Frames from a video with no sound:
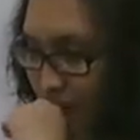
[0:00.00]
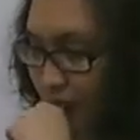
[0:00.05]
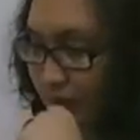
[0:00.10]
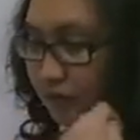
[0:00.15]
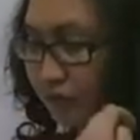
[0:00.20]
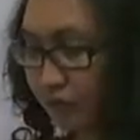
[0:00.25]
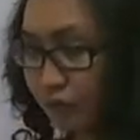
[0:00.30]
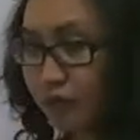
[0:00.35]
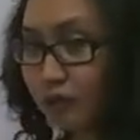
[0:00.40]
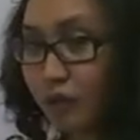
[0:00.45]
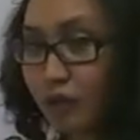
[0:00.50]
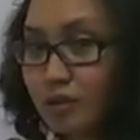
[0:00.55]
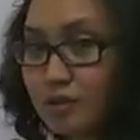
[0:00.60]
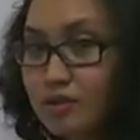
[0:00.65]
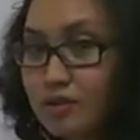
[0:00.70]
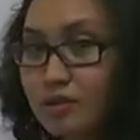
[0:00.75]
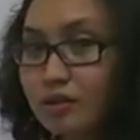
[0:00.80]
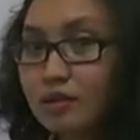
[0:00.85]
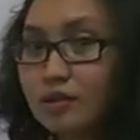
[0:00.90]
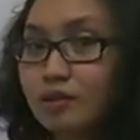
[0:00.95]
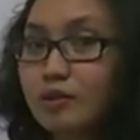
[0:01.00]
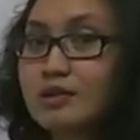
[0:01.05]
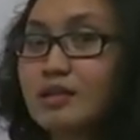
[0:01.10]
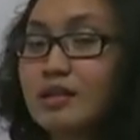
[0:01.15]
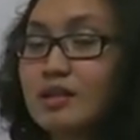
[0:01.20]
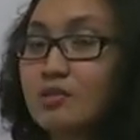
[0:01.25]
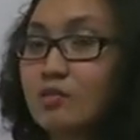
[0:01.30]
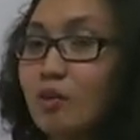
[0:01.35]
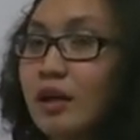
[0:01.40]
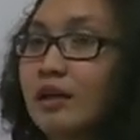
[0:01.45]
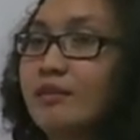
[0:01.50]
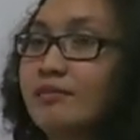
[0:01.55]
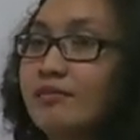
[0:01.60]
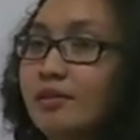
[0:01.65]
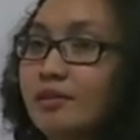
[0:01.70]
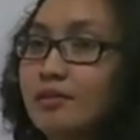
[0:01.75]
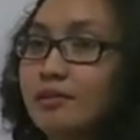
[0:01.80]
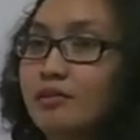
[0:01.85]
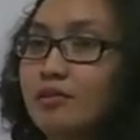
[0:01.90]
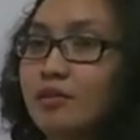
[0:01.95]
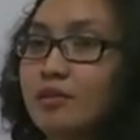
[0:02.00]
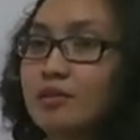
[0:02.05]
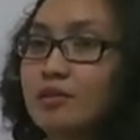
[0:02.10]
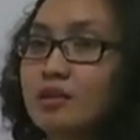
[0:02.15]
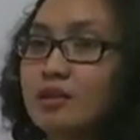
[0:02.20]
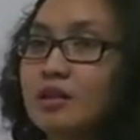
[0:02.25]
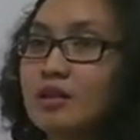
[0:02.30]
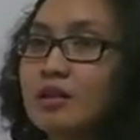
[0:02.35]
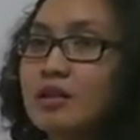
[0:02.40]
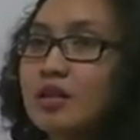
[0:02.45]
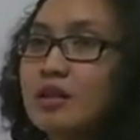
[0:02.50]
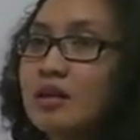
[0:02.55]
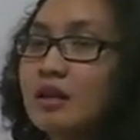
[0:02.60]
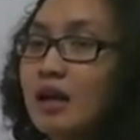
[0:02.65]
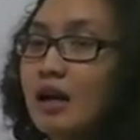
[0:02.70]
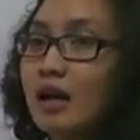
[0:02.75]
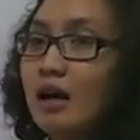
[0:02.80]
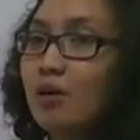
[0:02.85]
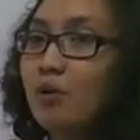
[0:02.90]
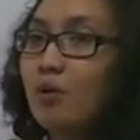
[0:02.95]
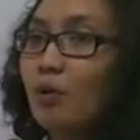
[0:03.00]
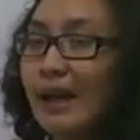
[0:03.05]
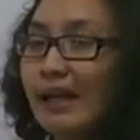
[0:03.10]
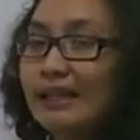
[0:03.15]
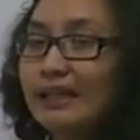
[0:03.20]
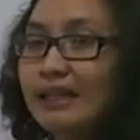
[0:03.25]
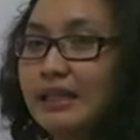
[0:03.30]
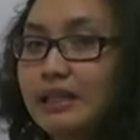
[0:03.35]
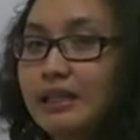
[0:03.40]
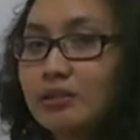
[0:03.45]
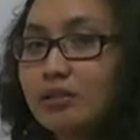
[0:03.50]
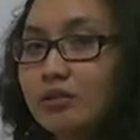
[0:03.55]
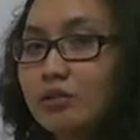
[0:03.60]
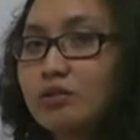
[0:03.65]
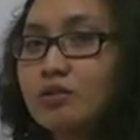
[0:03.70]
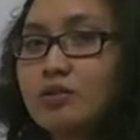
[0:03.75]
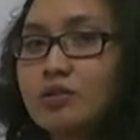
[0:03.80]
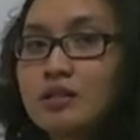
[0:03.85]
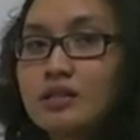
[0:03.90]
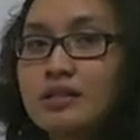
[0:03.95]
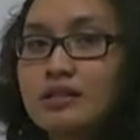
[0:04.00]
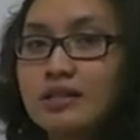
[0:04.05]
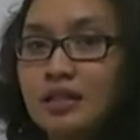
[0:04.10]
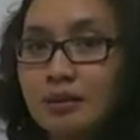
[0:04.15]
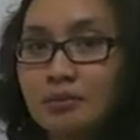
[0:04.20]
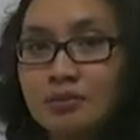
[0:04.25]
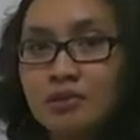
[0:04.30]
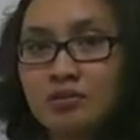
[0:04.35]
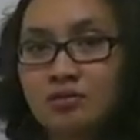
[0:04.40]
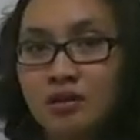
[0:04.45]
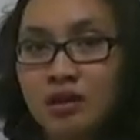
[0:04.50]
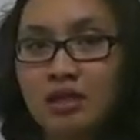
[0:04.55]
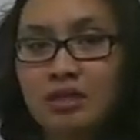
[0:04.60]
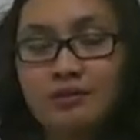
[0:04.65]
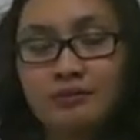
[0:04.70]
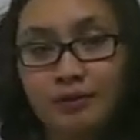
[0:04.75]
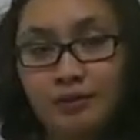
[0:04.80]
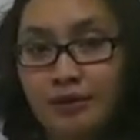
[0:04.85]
glucose is one of the most widely used substrates for